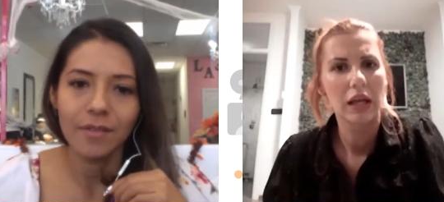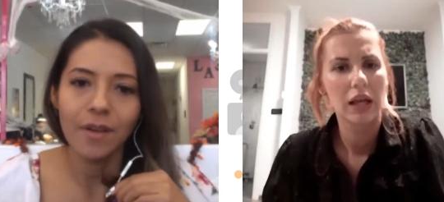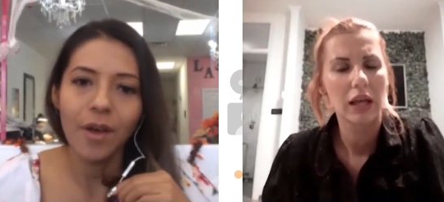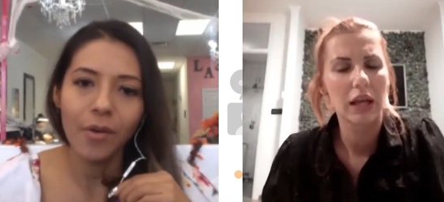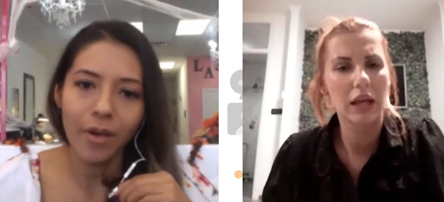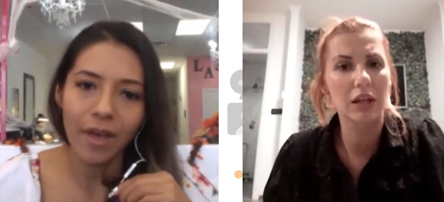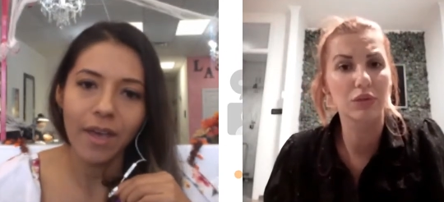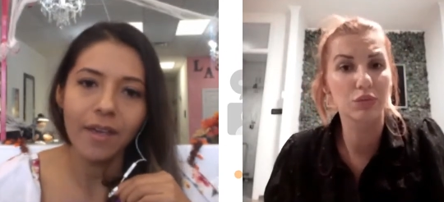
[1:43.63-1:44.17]

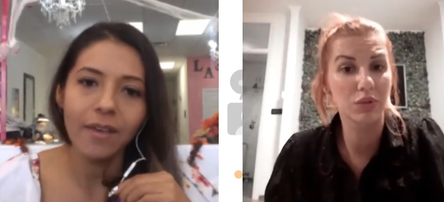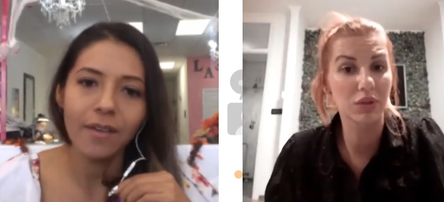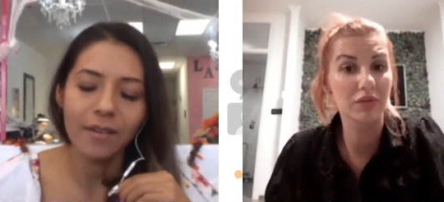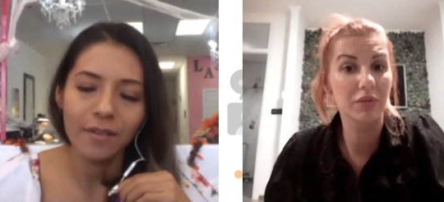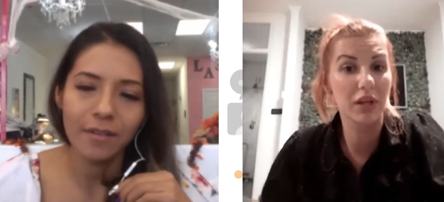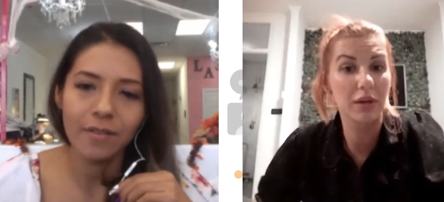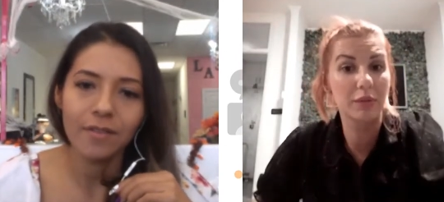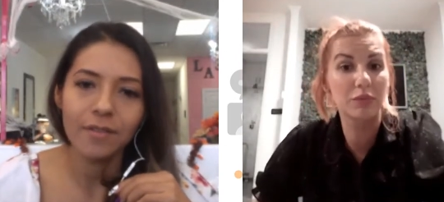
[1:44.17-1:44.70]
Speaker 1: And okay. One
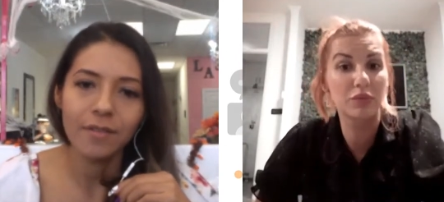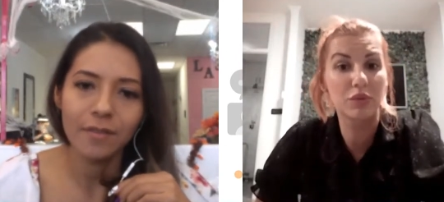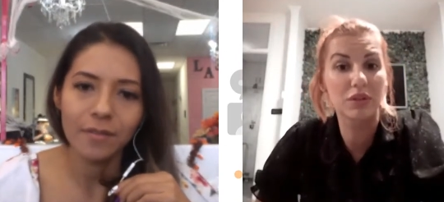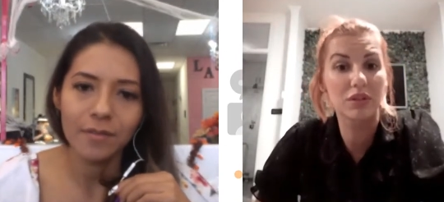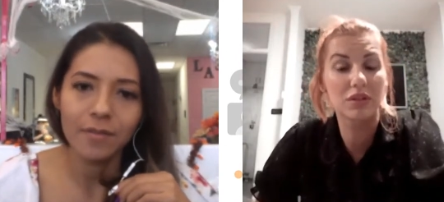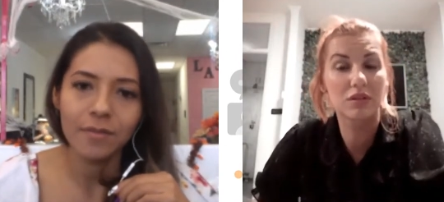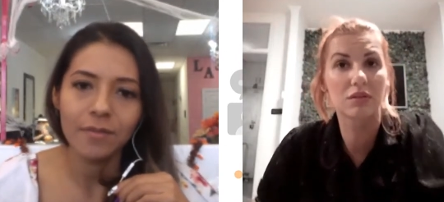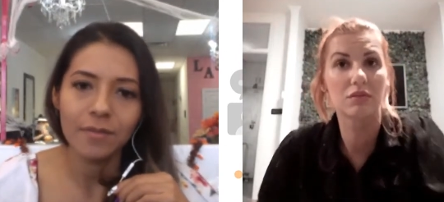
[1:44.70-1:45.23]
of them
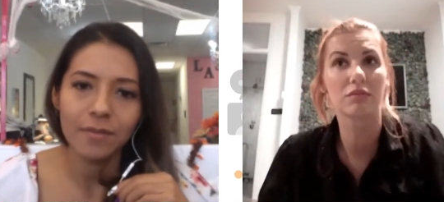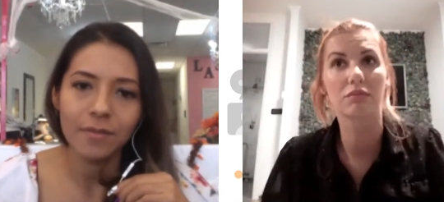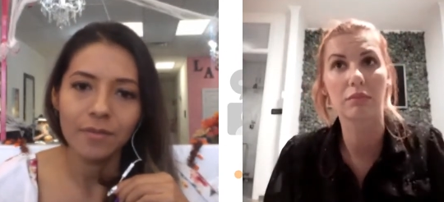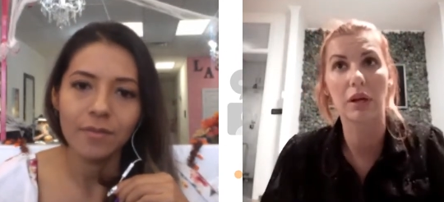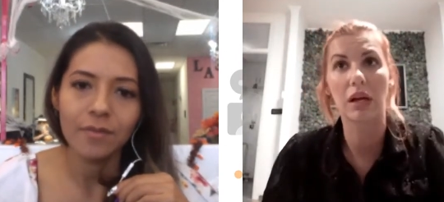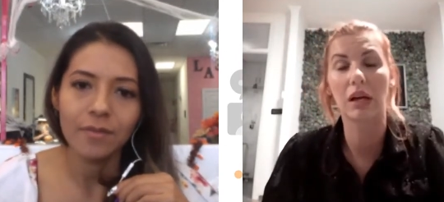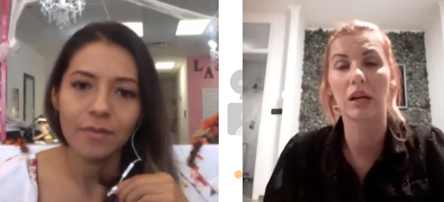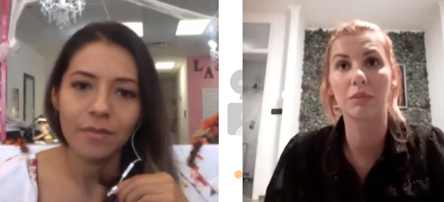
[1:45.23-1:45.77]
was
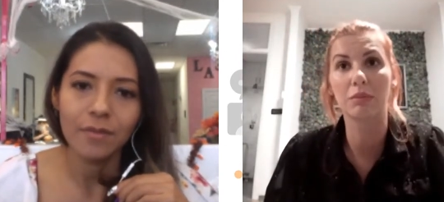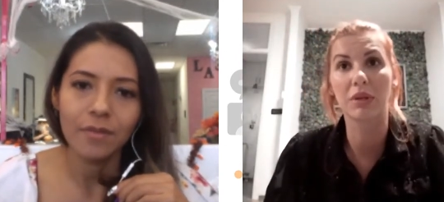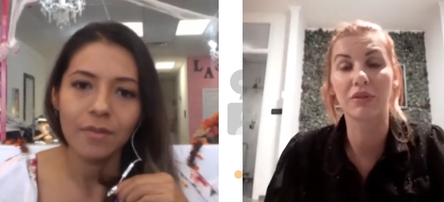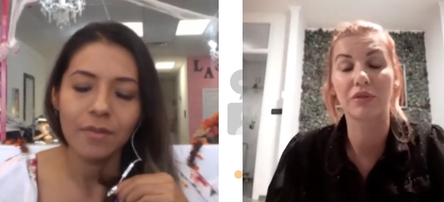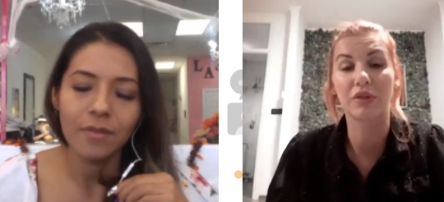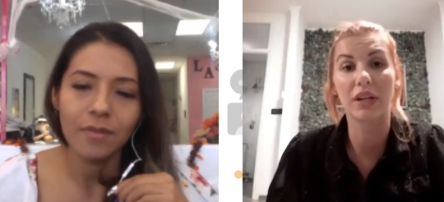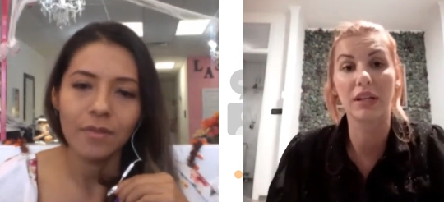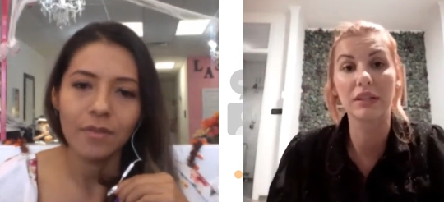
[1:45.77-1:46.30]
my
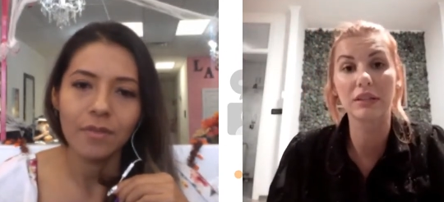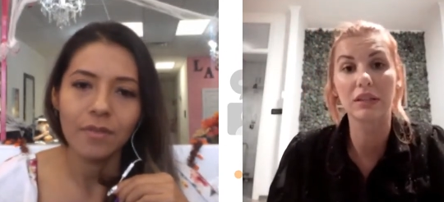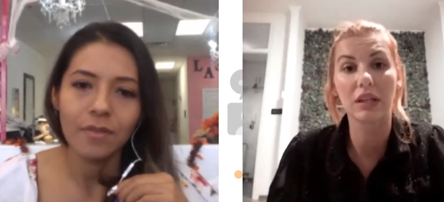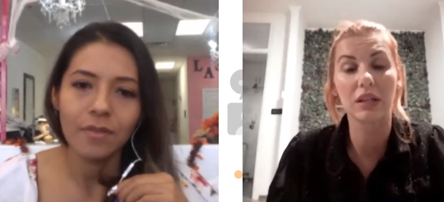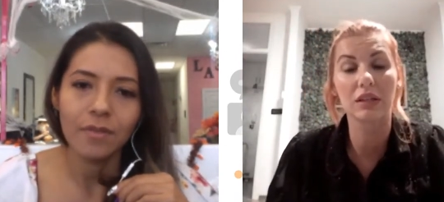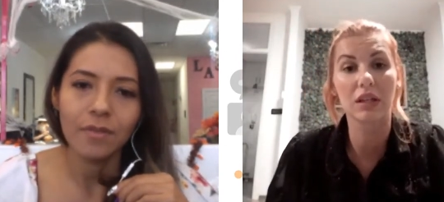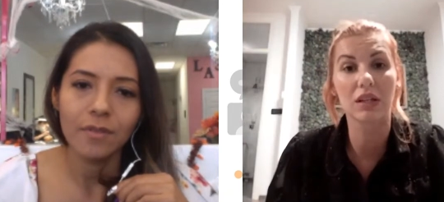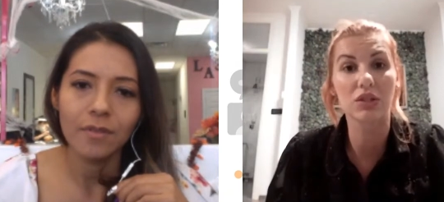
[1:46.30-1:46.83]
friend.
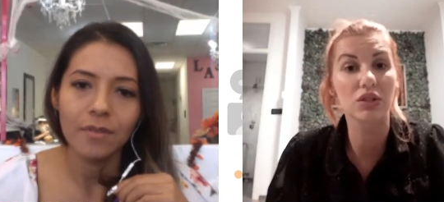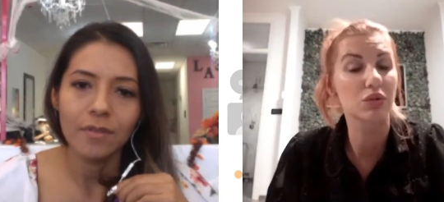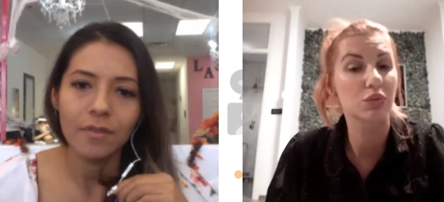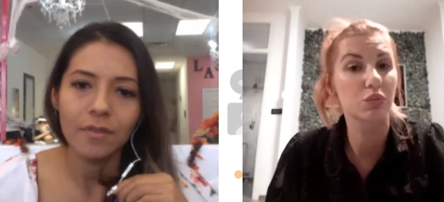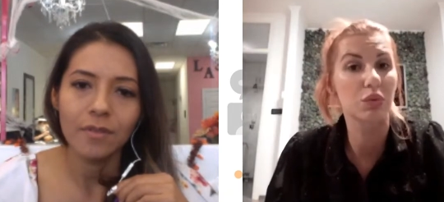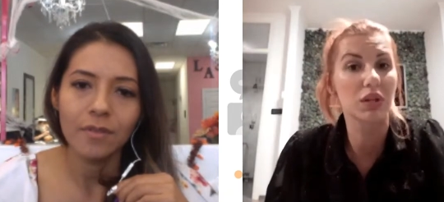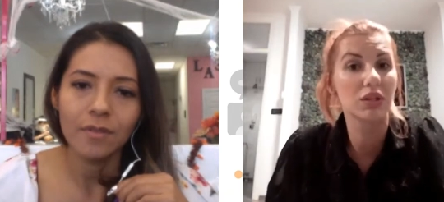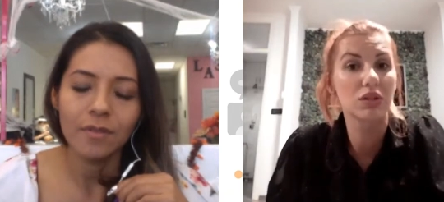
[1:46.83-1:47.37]
And I
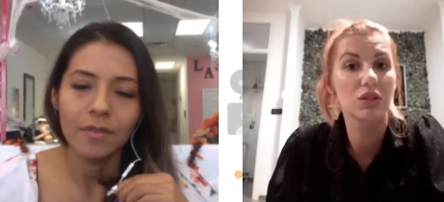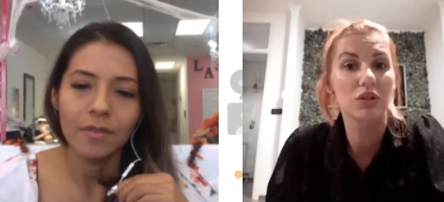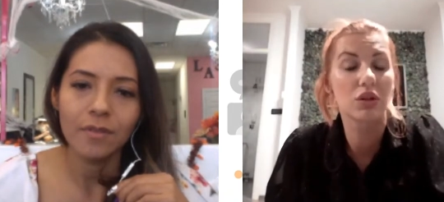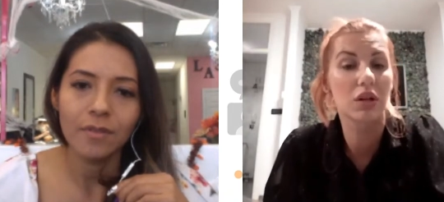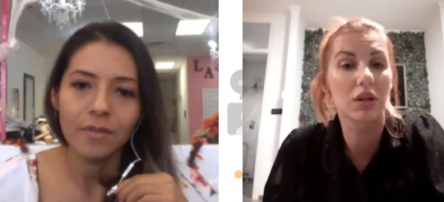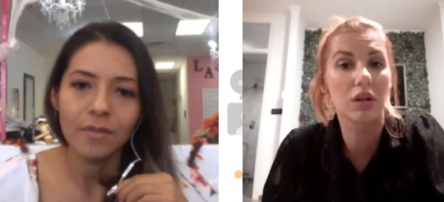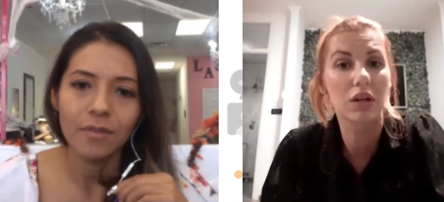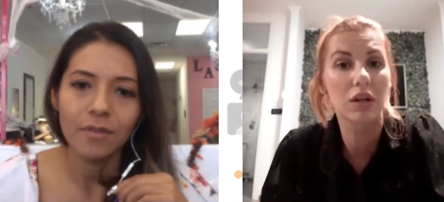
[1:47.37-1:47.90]
just went to
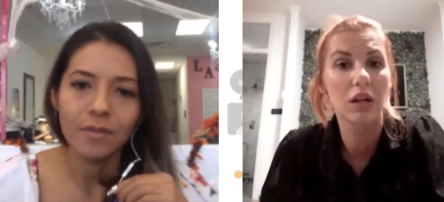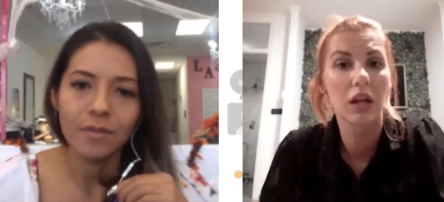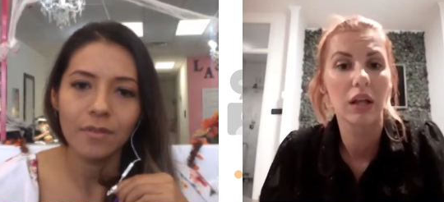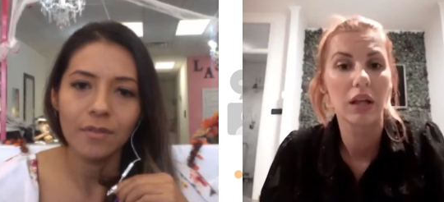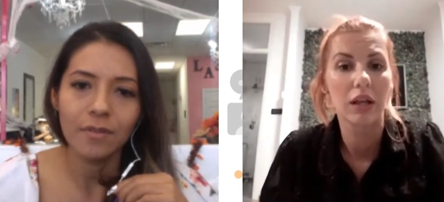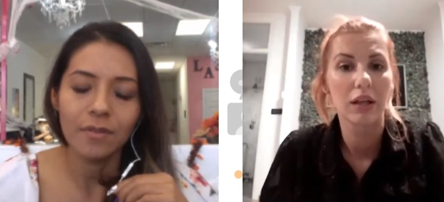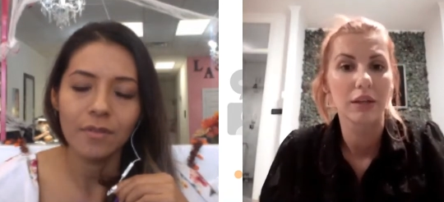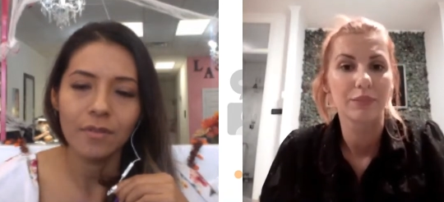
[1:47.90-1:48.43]
her.
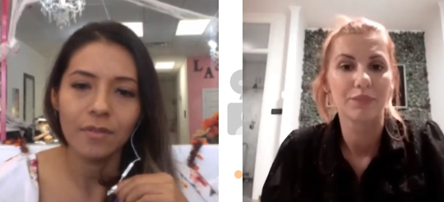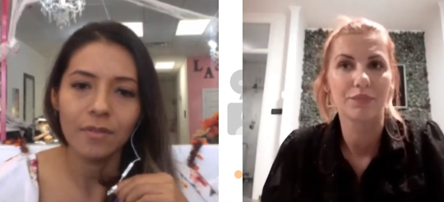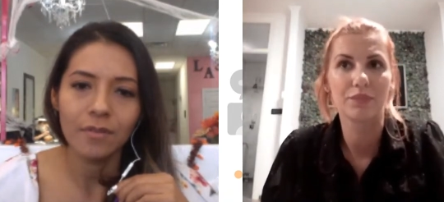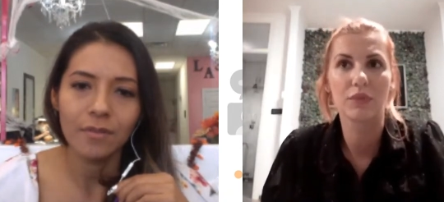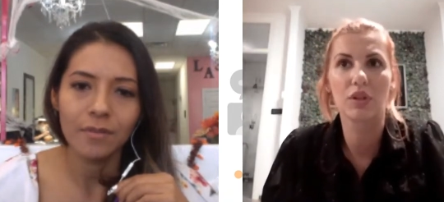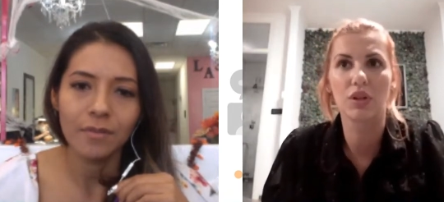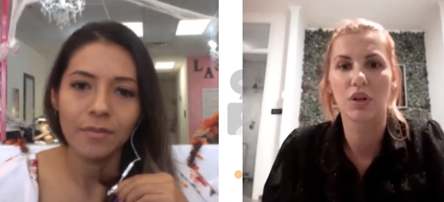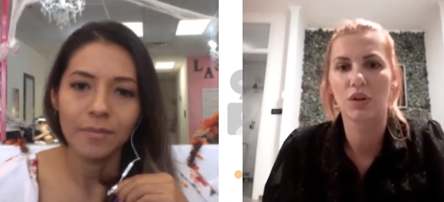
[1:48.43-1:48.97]

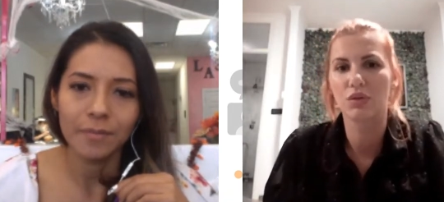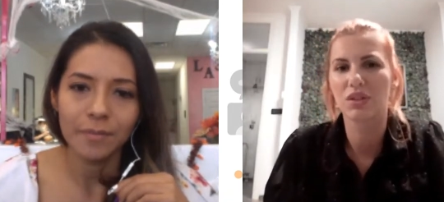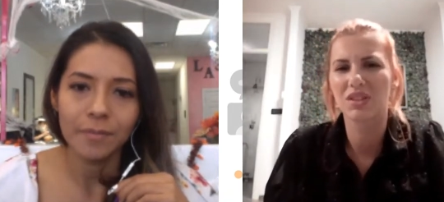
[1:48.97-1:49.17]
You know,